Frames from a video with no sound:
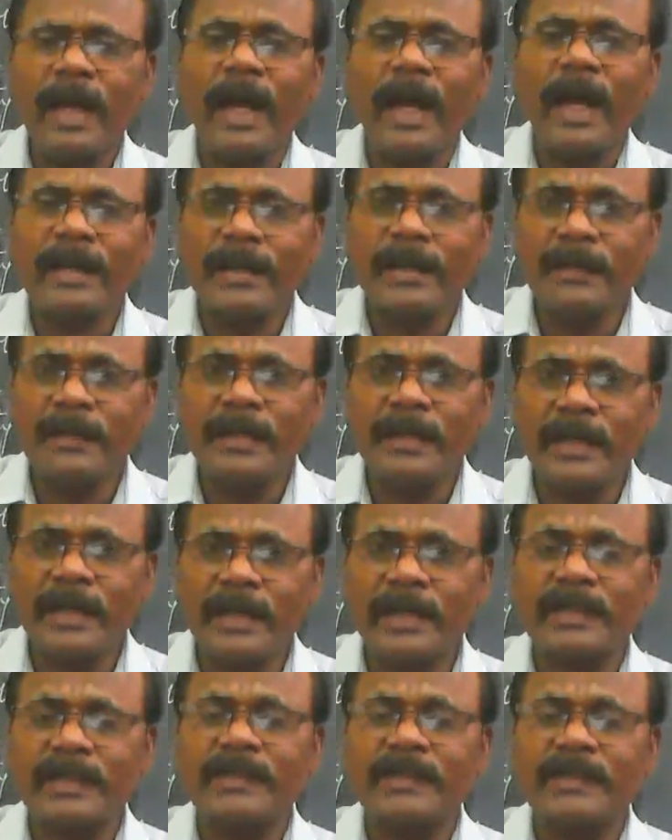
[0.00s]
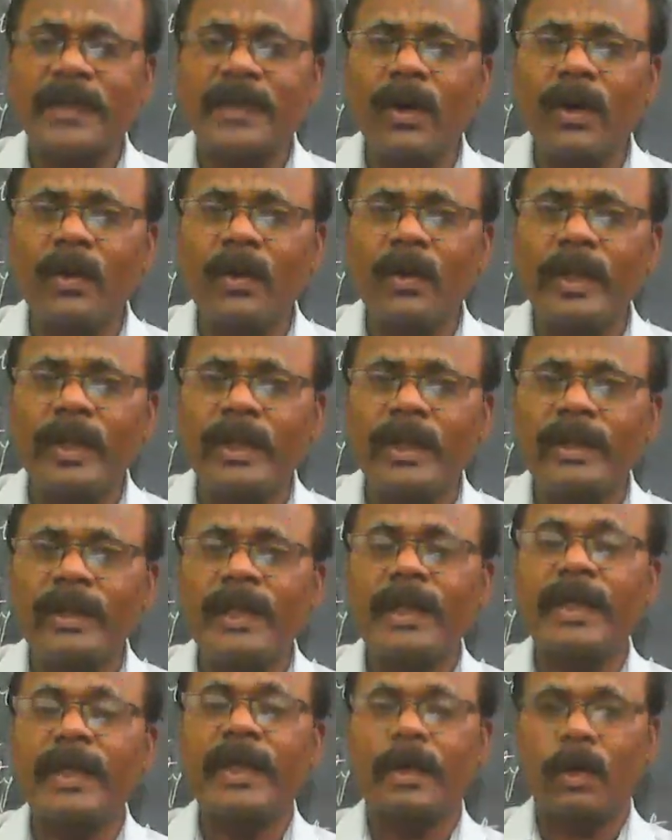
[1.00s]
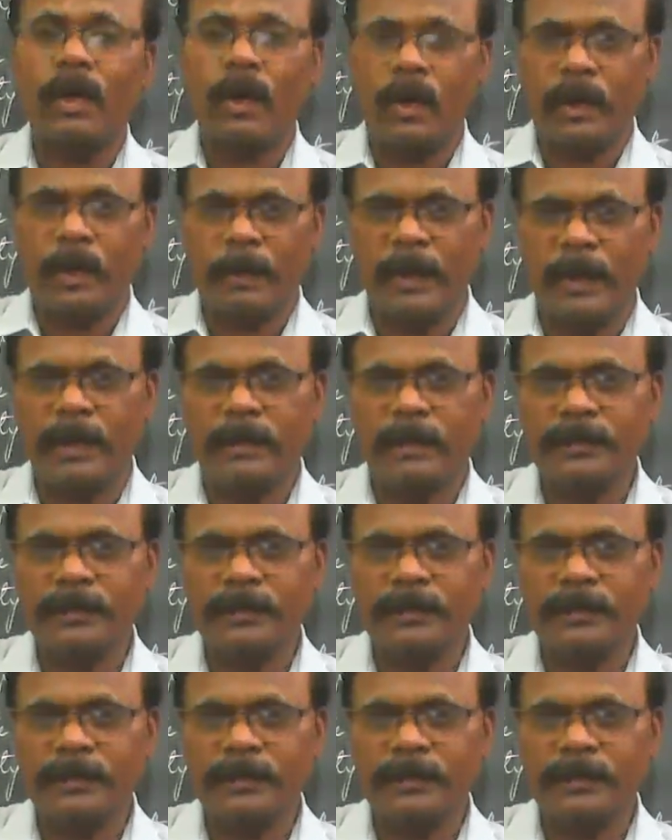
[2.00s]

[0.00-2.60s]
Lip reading: activities found in the economy.